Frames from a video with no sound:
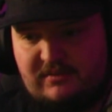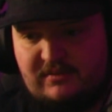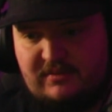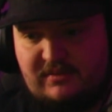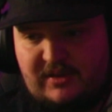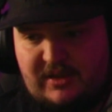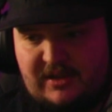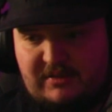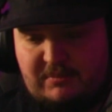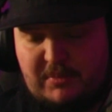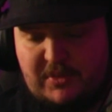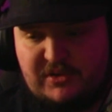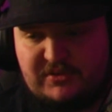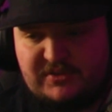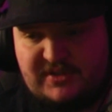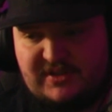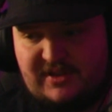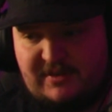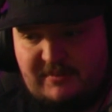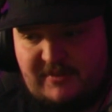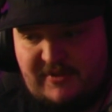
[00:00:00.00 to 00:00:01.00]
like most
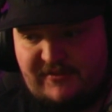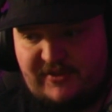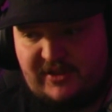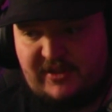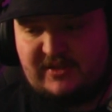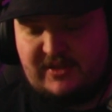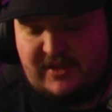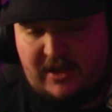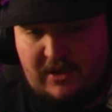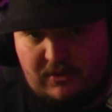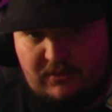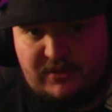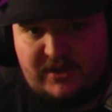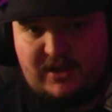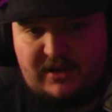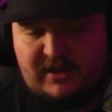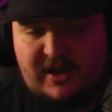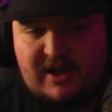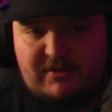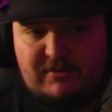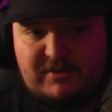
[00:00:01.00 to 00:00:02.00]
of them, I feel like they only
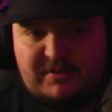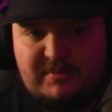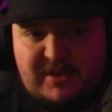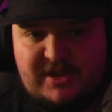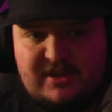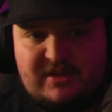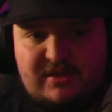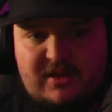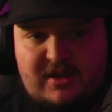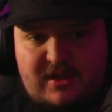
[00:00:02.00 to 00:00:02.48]
hung out with me